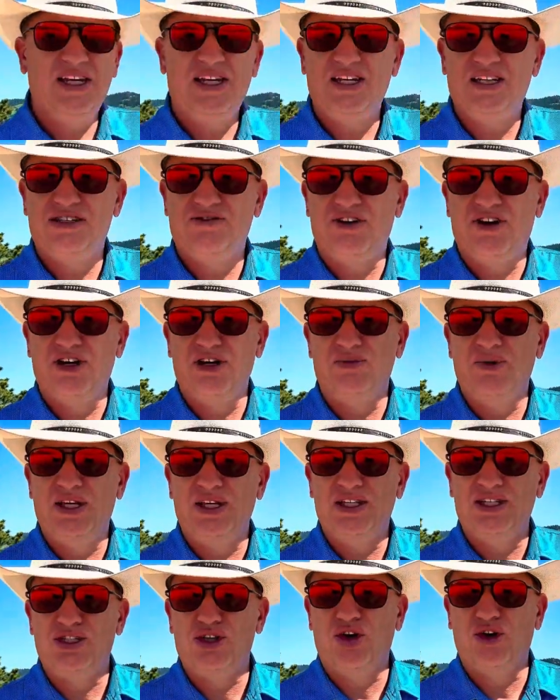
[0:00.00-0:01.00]
is very
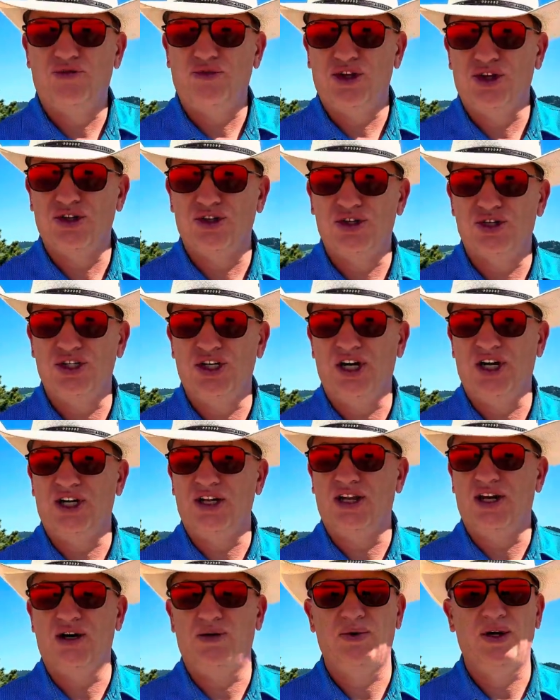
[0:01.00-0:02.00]
windy, so hopefully there's not a
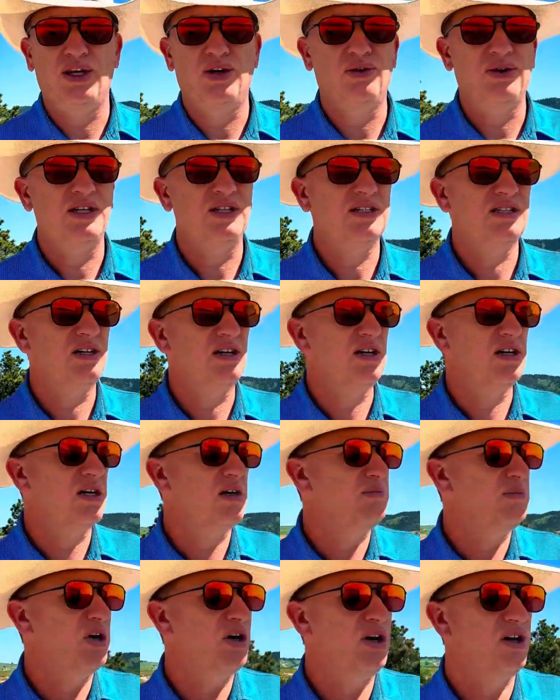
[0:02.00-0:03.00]
lot of wind noise
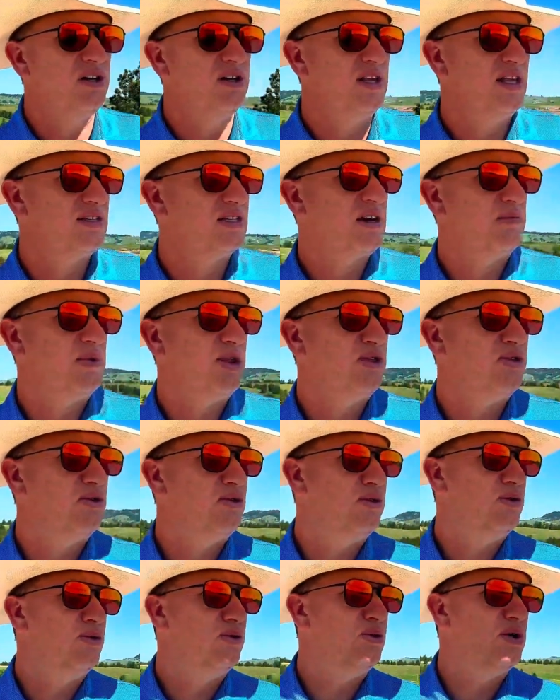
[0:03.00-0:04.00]
um, on, that's coming
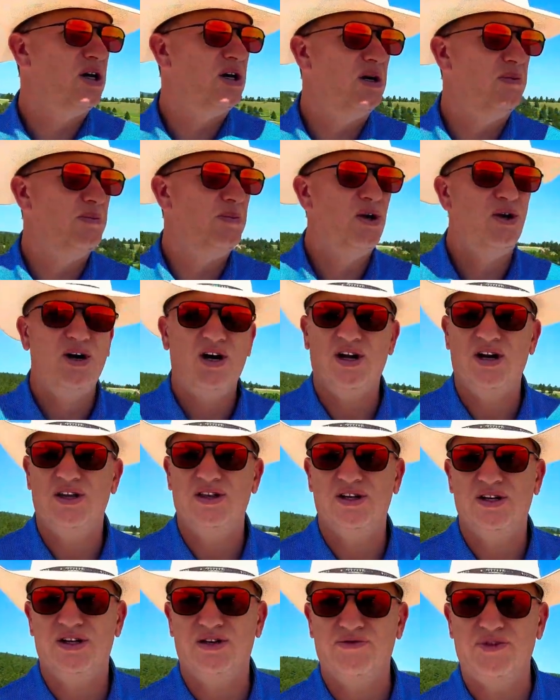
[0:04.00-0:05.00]
through um, on
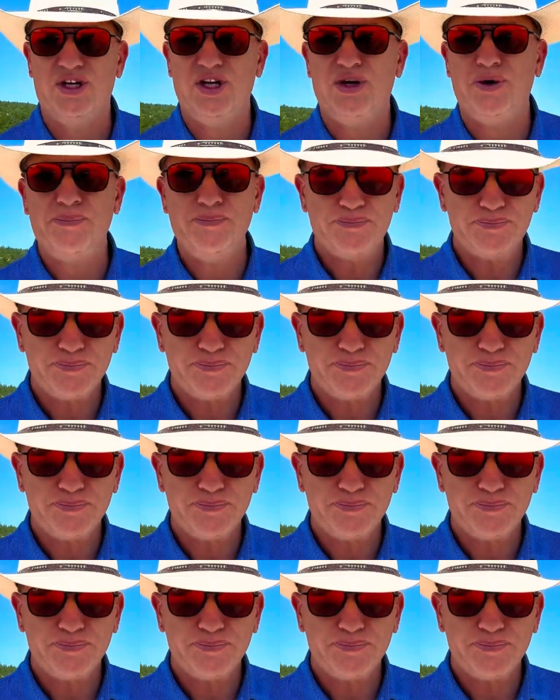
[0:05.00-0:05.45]
the video.